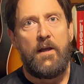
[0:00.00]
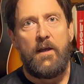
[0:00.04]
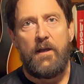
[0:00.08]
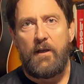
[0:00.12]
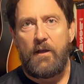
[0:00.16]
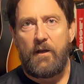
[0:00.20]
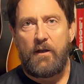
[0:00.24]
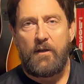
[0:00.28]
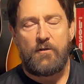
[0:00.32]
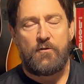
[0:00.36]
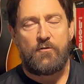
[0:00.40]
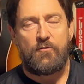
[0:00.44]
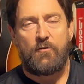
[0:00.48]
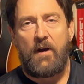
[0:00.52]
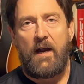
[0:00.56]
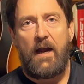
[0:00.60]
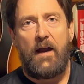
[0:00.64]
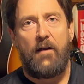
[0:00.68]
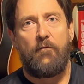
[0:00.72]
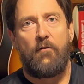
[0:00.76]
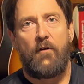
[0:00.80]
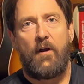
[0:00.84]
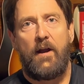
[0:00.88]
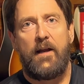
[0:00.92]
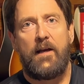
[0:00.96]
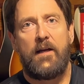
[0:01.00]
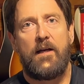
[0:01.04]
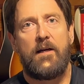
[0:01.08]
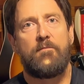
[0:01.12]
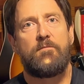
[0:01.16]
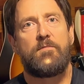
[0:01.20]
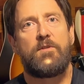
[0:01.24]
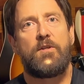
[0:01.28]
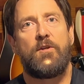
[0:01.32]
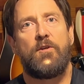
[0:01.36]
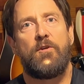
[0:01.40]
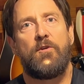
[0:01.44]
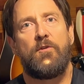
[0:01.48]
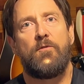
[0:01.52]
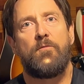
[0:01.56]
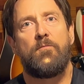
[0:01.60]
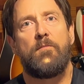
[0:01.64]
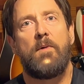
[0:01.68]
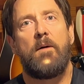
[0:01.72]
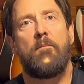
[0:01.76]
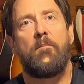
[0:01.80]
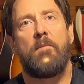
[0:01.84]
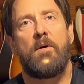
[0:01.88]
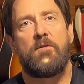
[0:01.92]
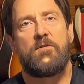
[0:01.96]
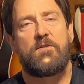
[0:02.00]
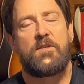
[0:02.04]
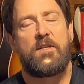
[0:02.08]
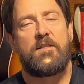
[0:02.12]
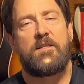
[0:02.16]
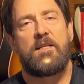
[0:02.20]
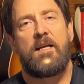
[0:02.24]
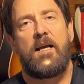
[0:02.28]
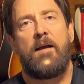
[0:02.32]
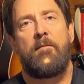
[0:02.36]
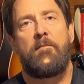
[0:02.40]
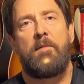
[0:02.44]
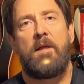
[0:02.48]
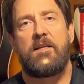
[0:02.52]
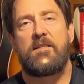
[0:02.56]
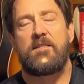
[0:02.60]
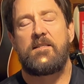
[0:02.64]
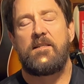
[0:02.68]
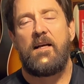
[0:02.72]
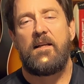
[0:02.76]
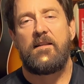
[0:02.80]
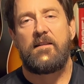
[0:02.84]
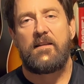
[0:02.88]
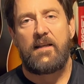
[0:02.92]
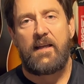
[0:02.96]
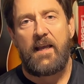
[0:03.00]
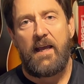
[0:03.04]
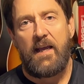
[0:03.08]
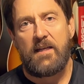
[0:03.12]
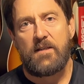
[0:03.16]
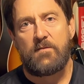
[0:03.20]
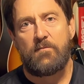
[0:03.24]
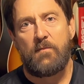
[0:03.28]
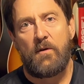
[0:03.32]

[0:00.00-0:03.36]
You can drive right up to, but most of the time that's not the case.